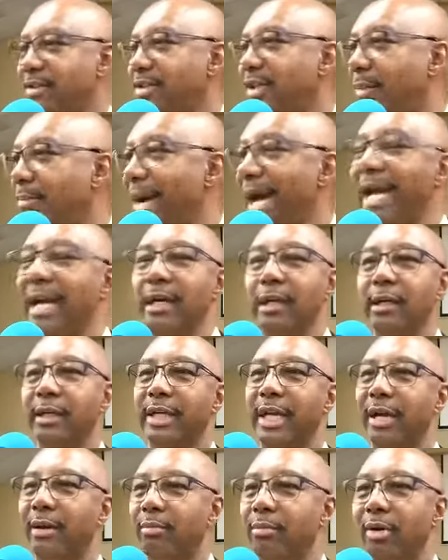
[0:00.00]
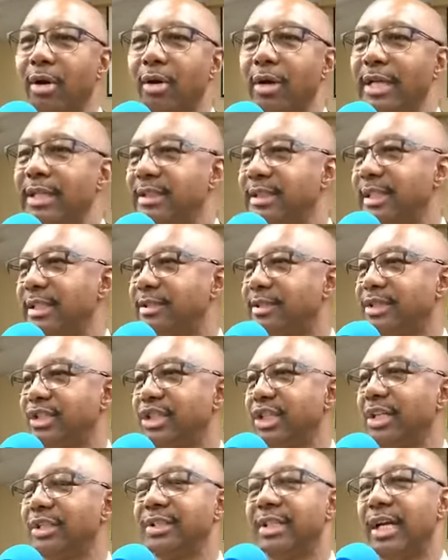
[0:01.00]
Somebody look at them wrong. It just
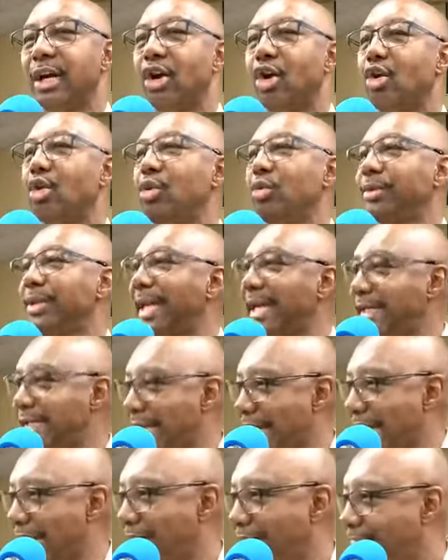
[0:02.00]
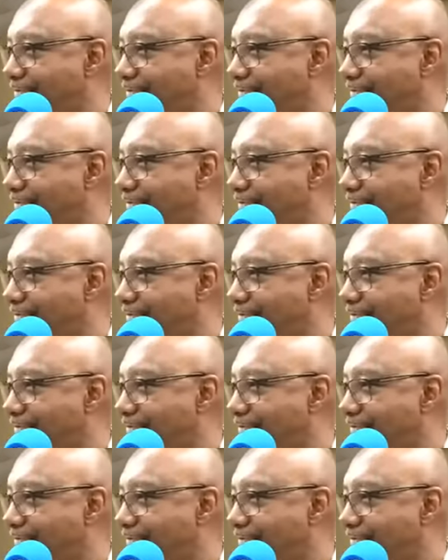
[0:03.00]
shut their whole day down.